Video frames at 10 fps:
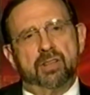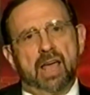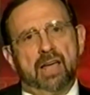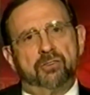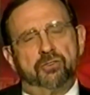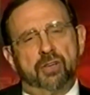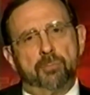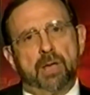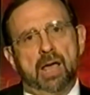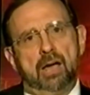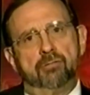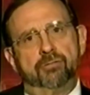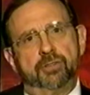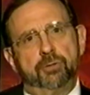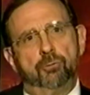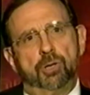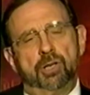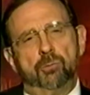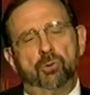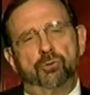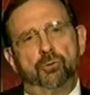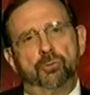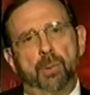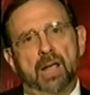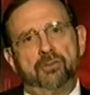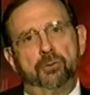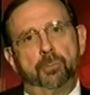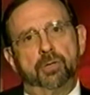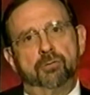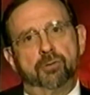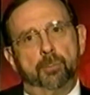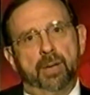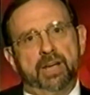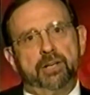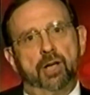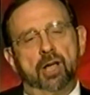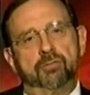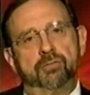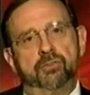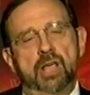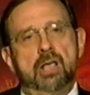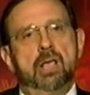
that somehow FINRA was responsible for Madoff's